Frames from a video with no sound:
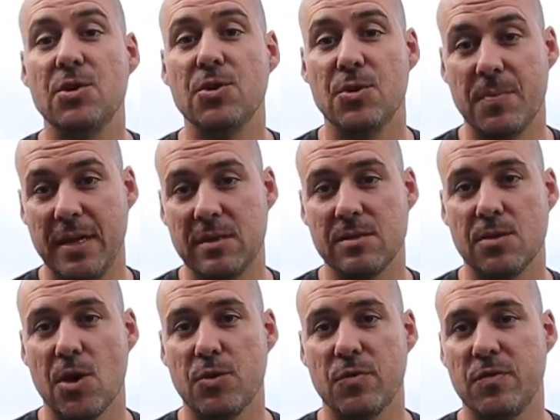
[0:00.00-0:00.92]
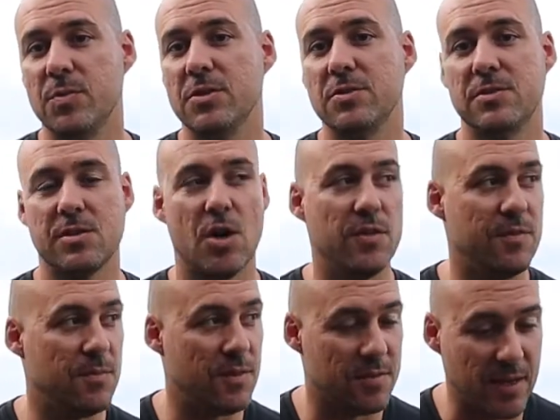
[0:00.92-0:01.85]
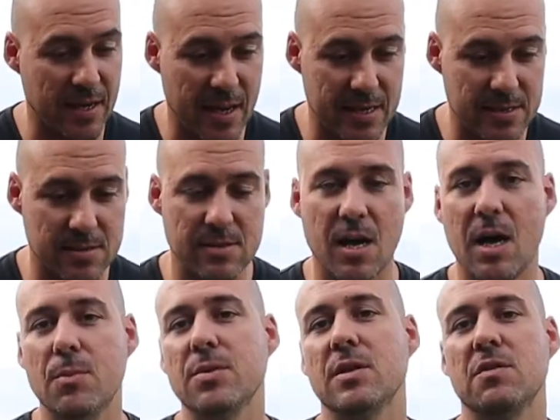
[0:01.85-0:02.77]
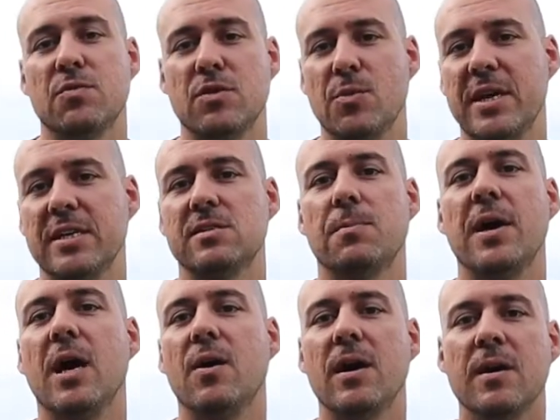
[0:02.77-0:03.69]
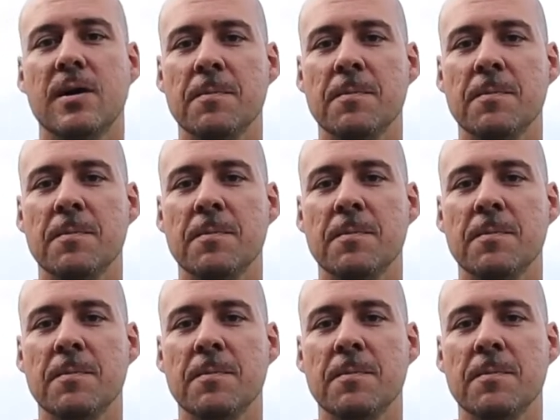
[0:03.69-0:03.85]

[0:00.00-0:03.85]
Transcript: newton meters on overboost. So the thing has unbelievable amounts of power.